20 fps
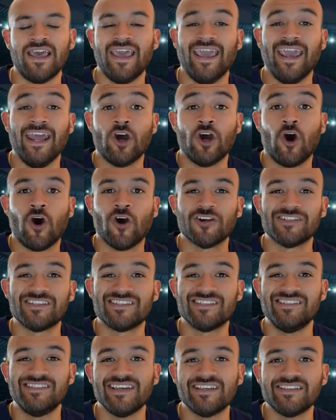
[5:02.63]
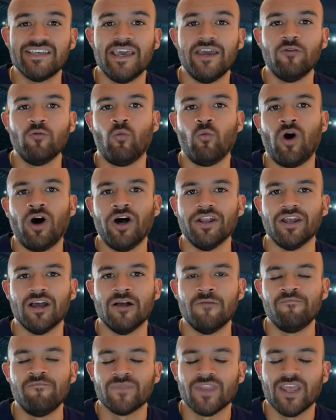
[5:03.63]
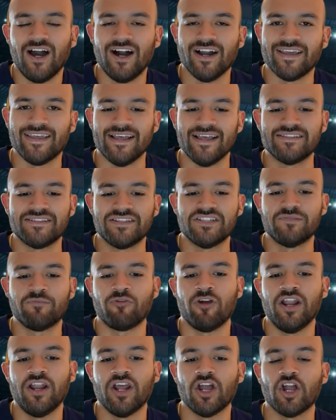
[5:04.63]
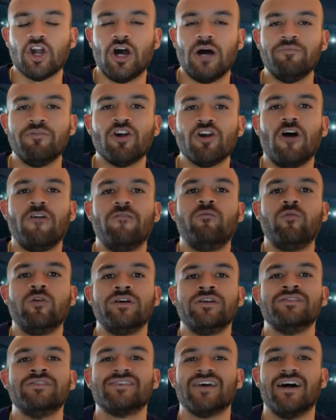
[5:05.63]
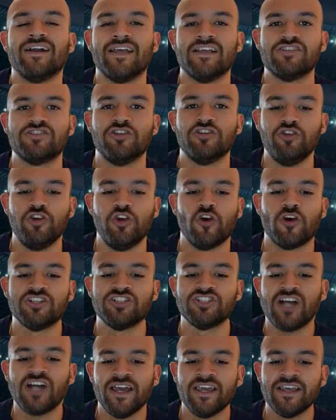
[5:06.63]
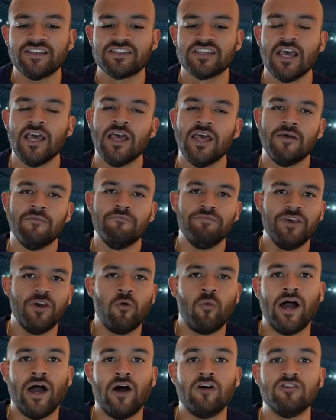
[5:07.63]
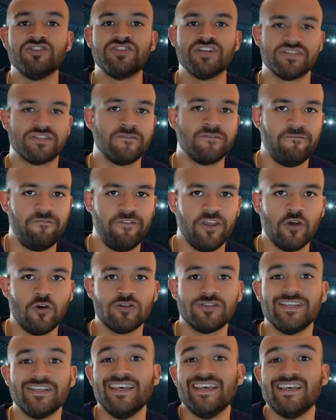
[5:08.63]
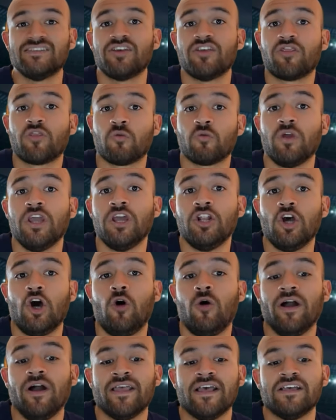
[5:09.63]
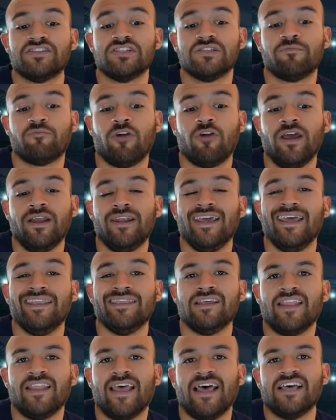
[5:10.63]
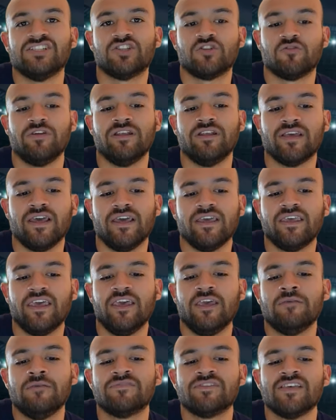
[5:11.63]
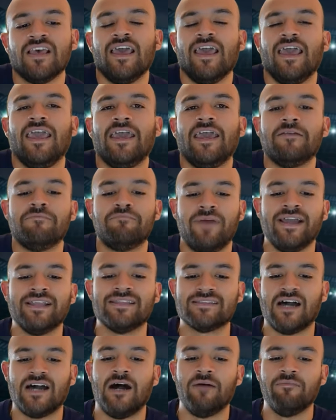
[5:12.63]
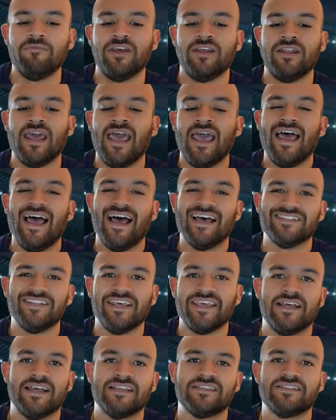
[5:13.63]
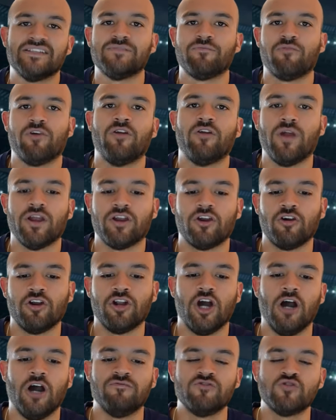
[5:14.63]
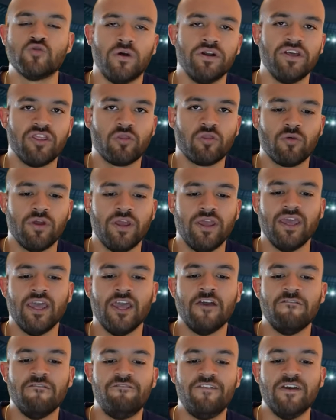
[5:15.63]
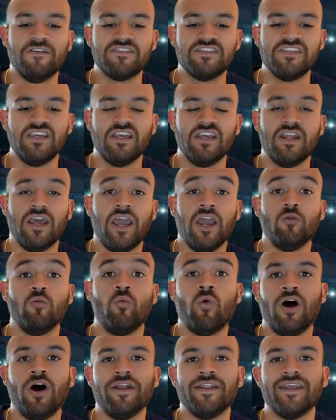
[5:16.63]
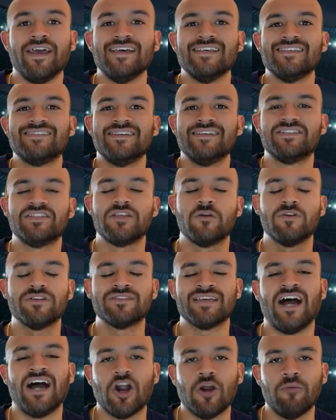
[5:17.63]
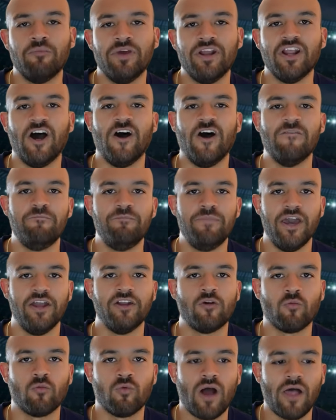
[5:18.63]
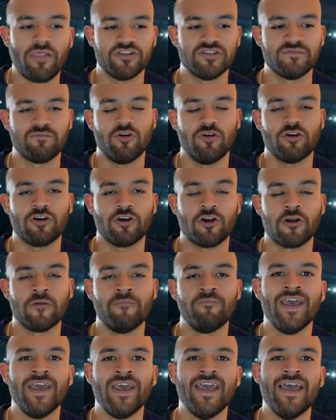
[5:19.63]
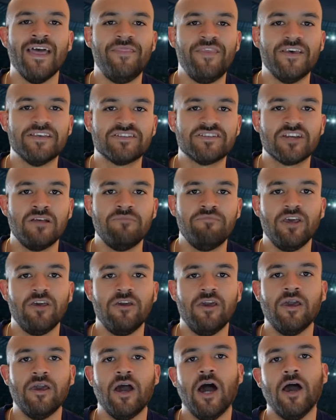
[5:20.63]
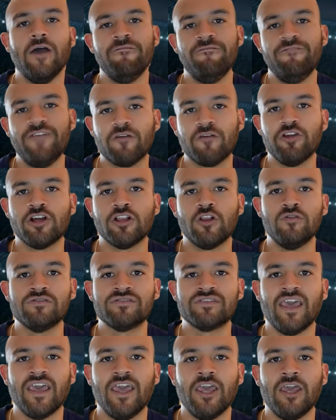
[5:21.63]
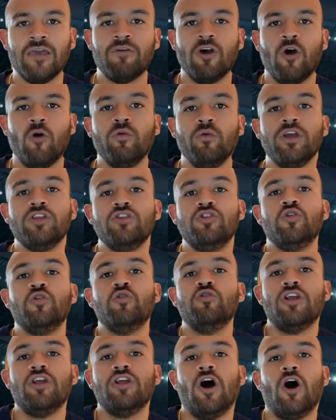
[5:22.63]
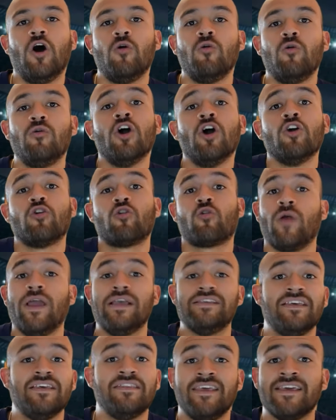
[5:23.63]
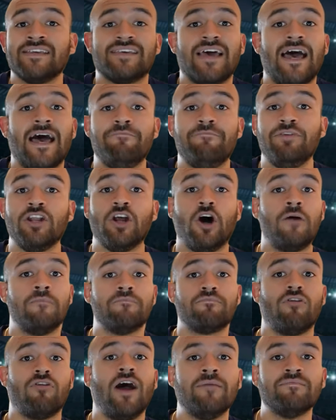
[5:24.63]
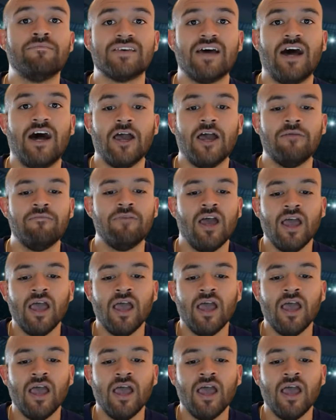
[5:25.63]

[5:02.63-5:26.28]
and are 6-1 against the spread, coming off wins against the New York Giants. Meanwhile, Justin Fields is 3-0 against the spread in the last three night games, and Mike Tomlin has an against the spread record of 23-15-1 since the retirement of Ben Roethlisberger. This is going to be a very close game. We do know crazy things happen on primetime.